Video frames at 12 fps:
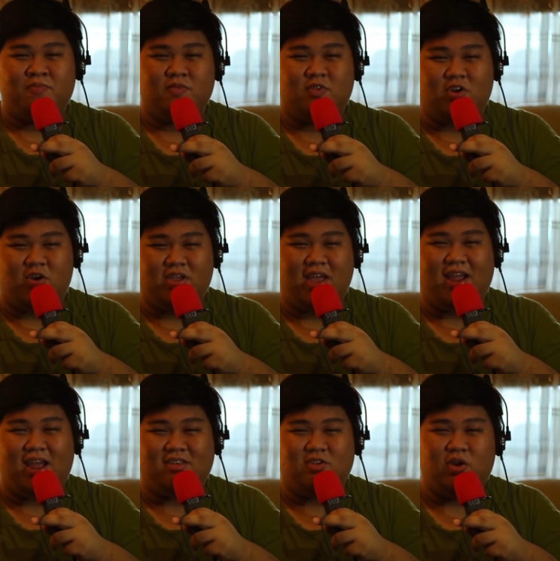So yeah,
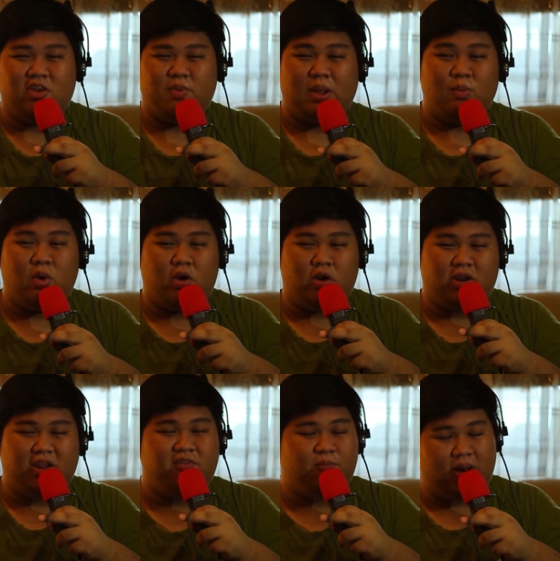guys, do expect more on
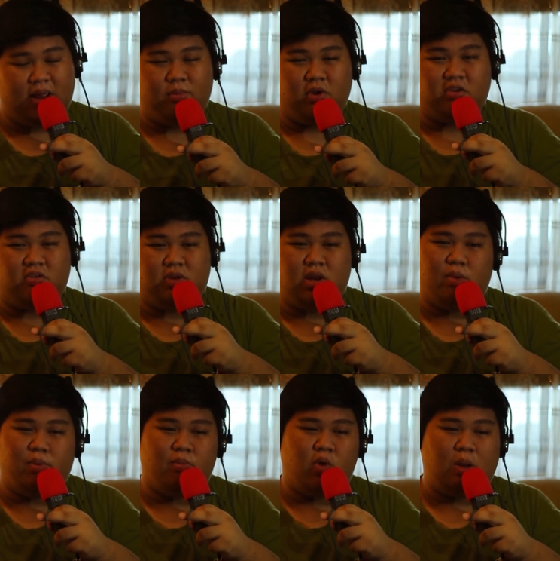Eve Play because there'll
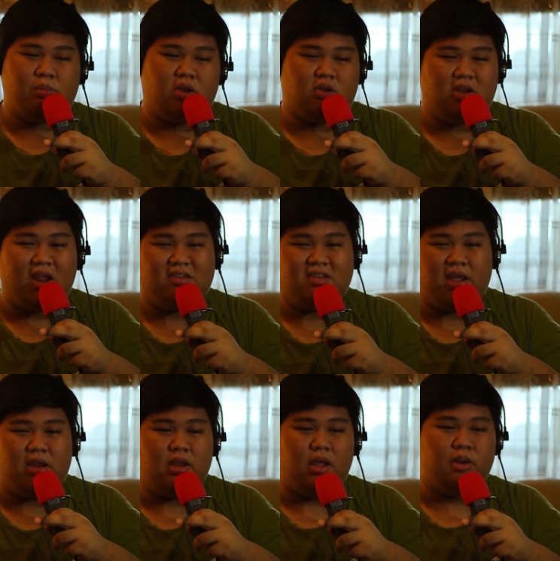be more update on that
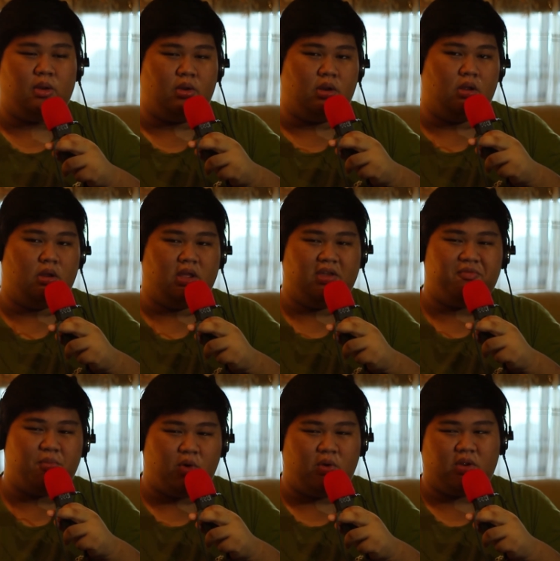side than on the Eve
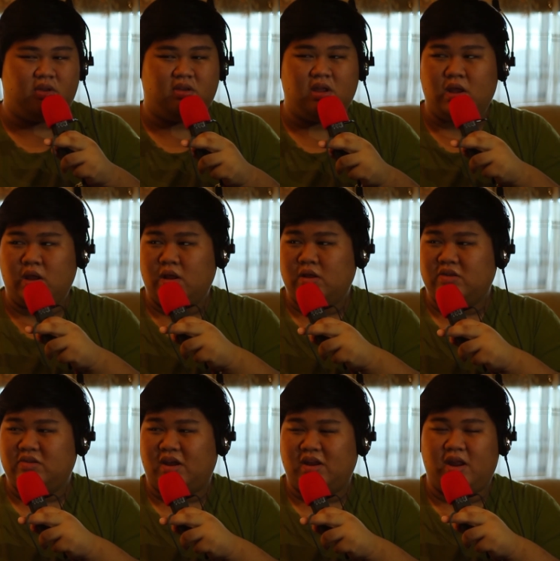Mo
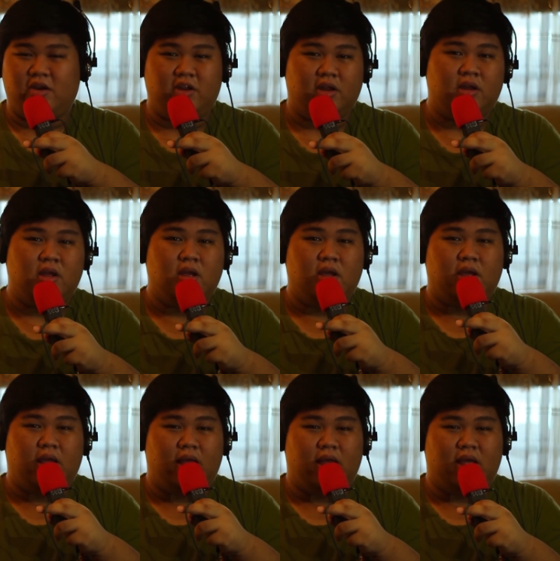side area.
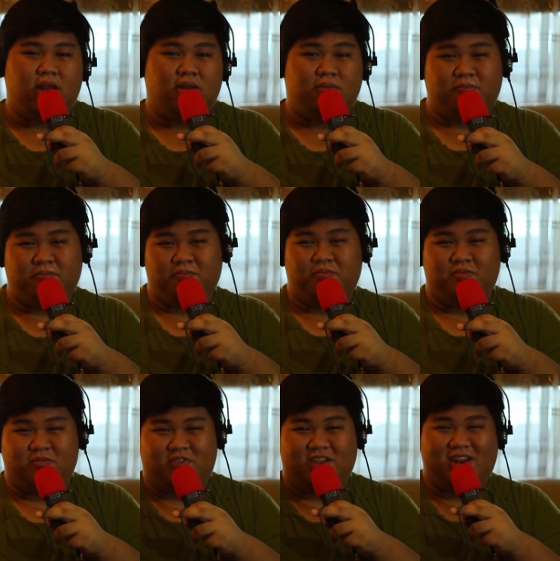And
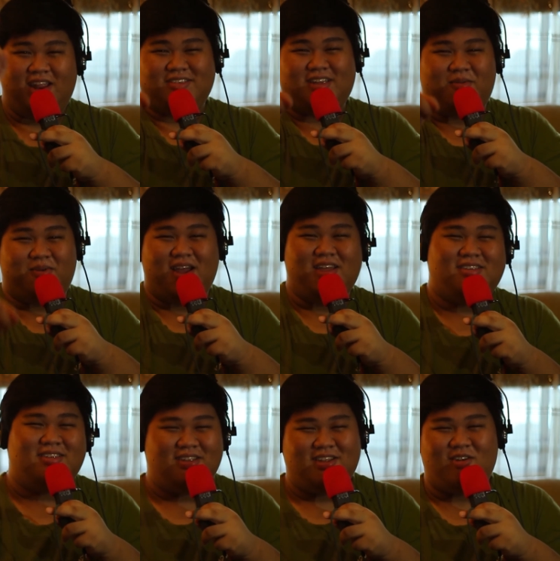till next time,
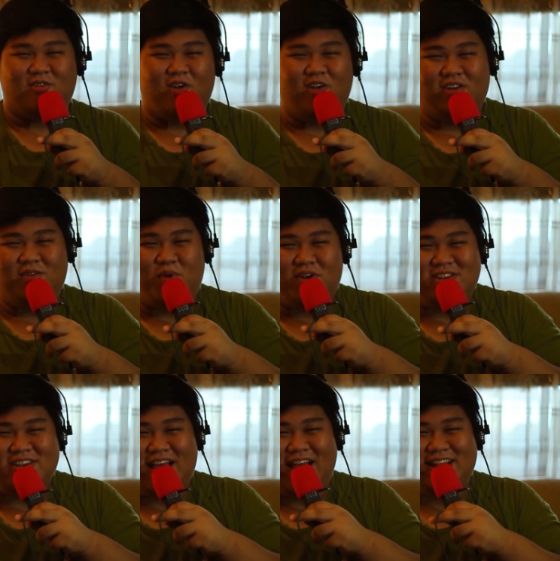guys, roll the
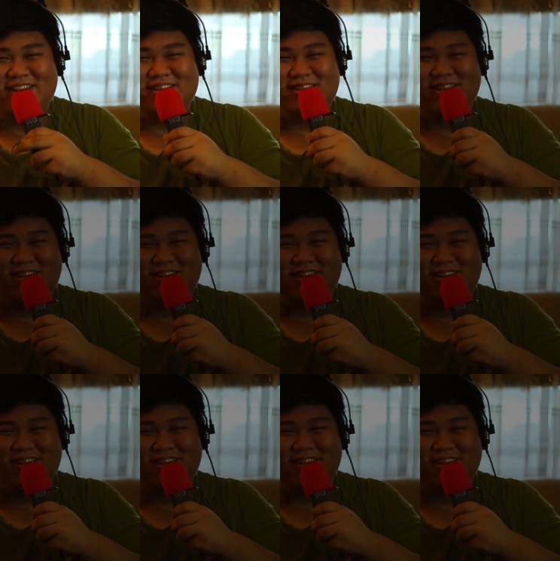montage.